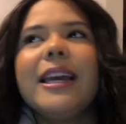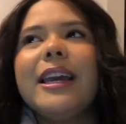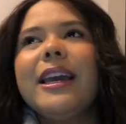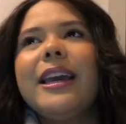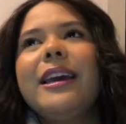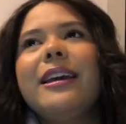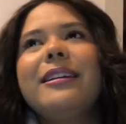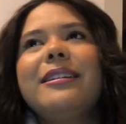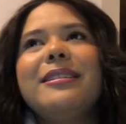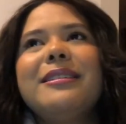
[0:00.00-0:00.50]

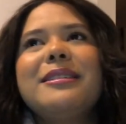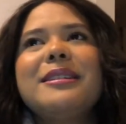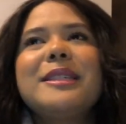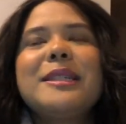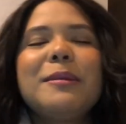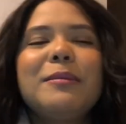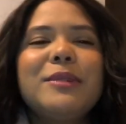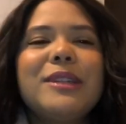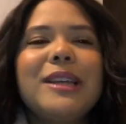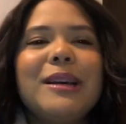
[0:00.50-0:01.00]
and
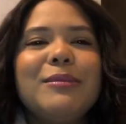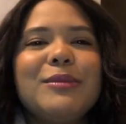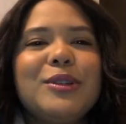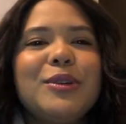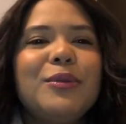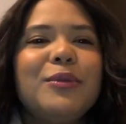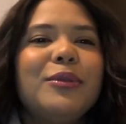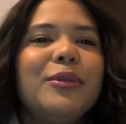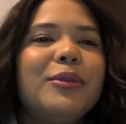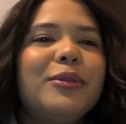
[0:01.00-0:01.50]
sometimes
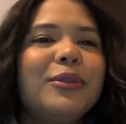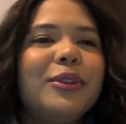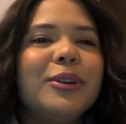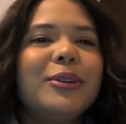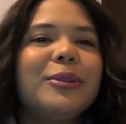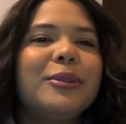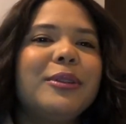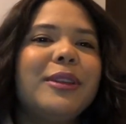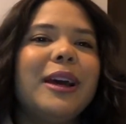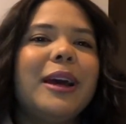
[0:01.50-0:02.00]
you
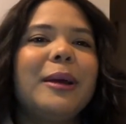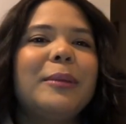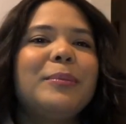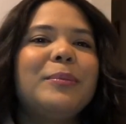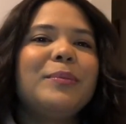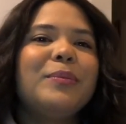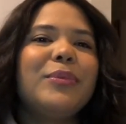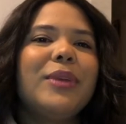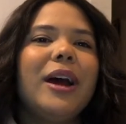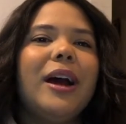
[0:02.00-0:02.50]
feel that
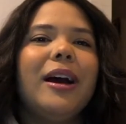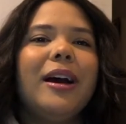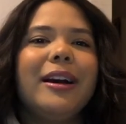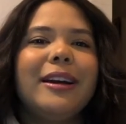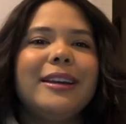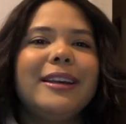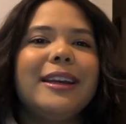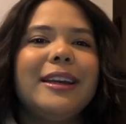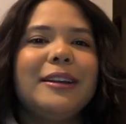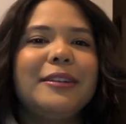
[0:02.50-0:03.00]
uh,
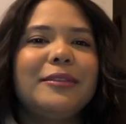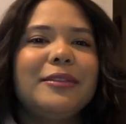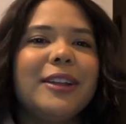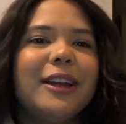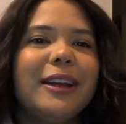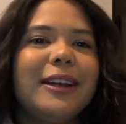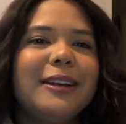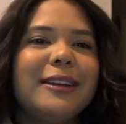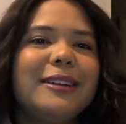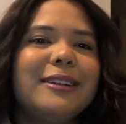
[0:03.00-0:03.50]
kind of
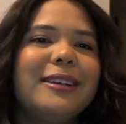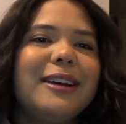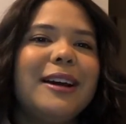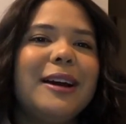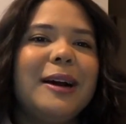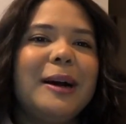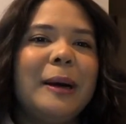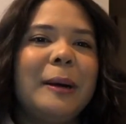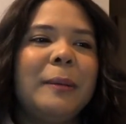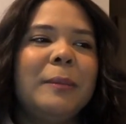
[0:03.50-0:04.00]
like
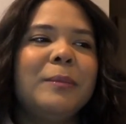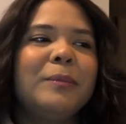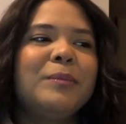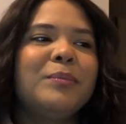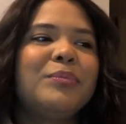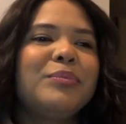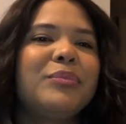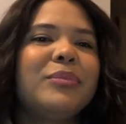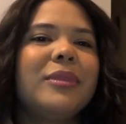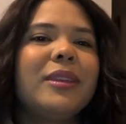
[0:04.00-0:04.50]
um,
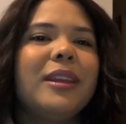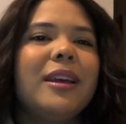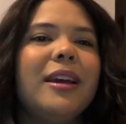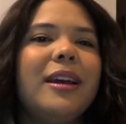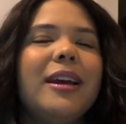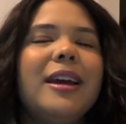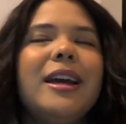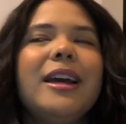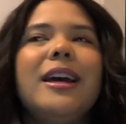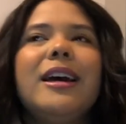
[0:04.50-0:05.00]

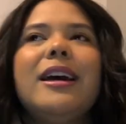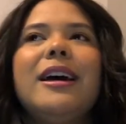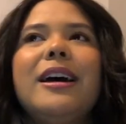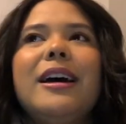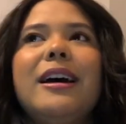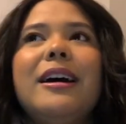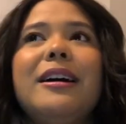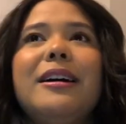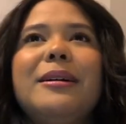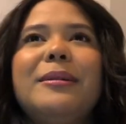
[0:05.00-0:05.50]

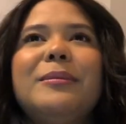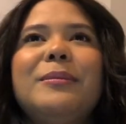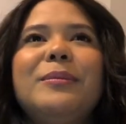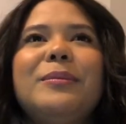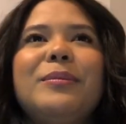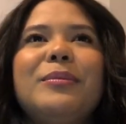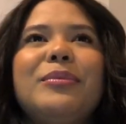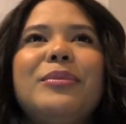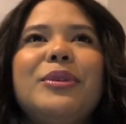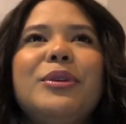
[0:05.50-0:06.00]
uh,
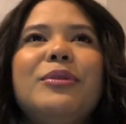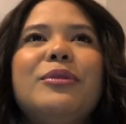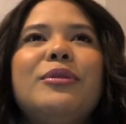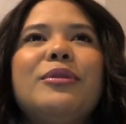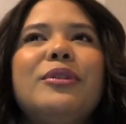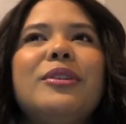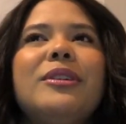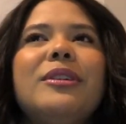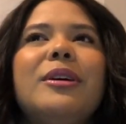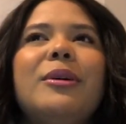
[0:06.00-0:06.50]
you
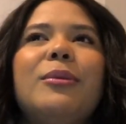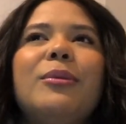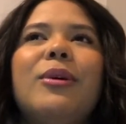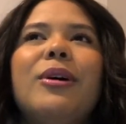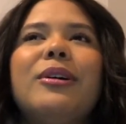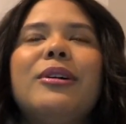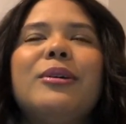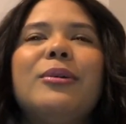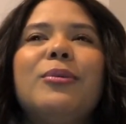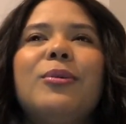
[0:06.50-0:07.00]
feel the
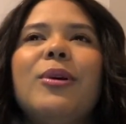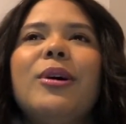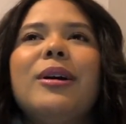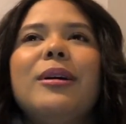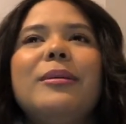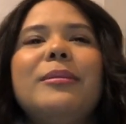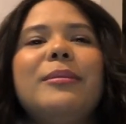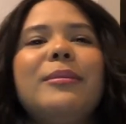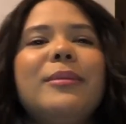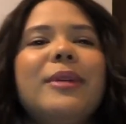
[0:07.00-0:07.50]
water
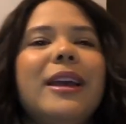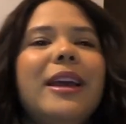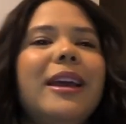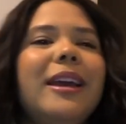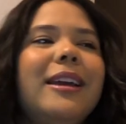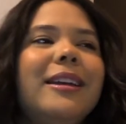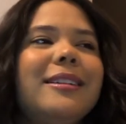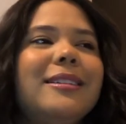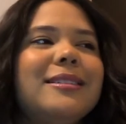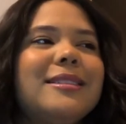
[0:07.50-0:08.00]
warm
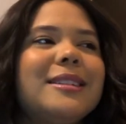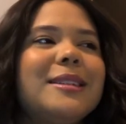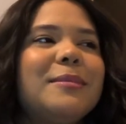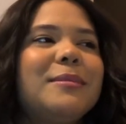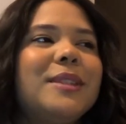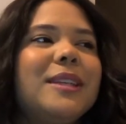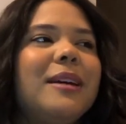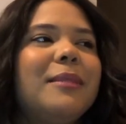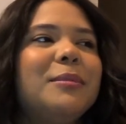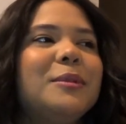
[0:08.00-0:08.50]
and
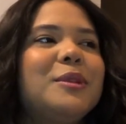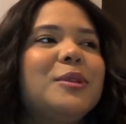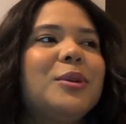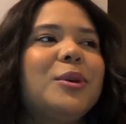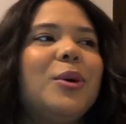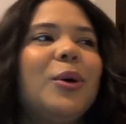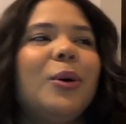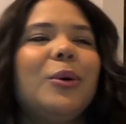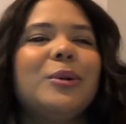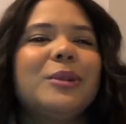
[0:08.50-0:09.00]
sometimes
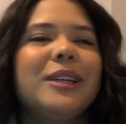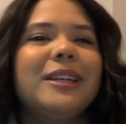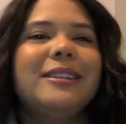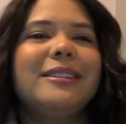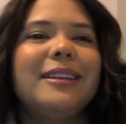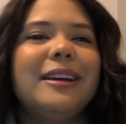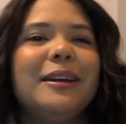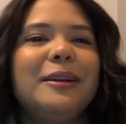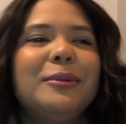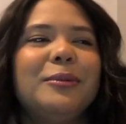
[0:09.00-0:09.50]
cold, and
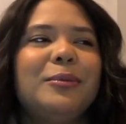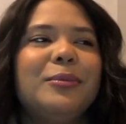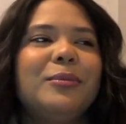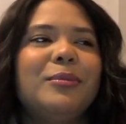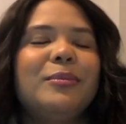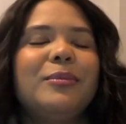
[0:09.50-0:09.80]
then